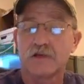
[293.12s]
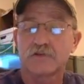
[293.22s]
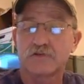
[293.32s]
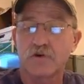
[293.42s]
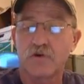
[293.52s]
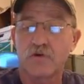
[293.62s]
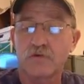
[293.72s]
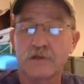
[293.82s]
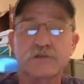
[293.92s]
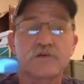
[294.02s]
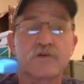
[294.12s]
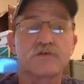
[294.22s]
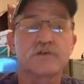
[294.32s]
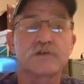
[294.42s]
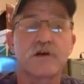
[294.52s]
So let's go
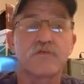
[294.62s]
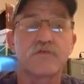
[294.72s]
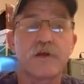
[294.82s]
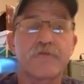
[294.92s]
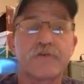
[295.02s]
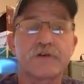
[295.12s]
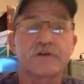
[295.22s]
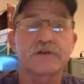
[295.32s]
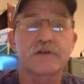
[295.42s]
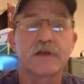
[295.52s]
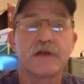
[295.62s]
cell reference